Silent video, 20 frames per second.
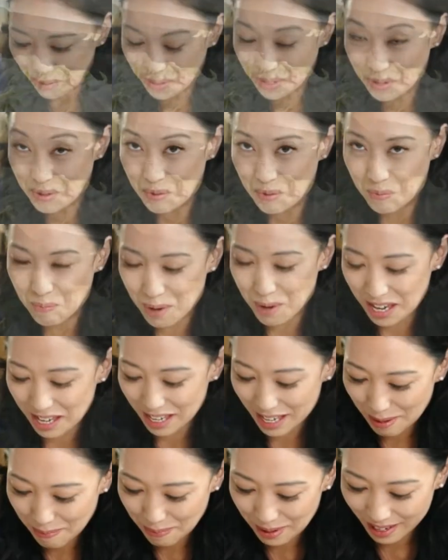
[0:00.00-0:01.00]
when they're
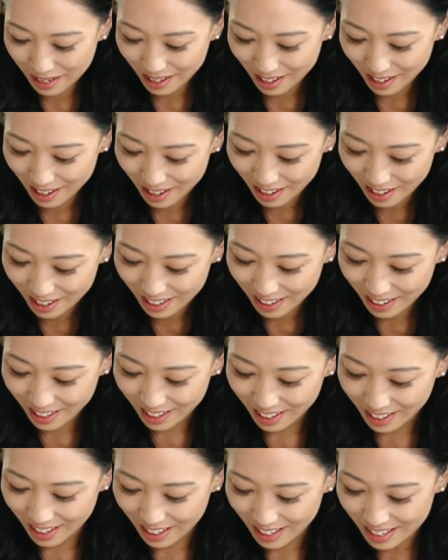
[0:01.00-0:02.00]
piping hot
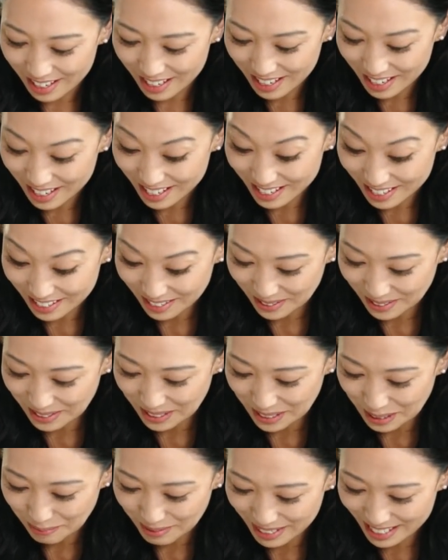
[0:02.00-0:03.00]
and nice and
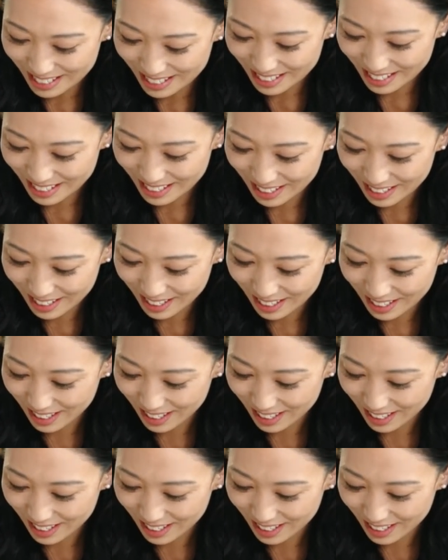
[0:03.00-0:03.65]
crispy still.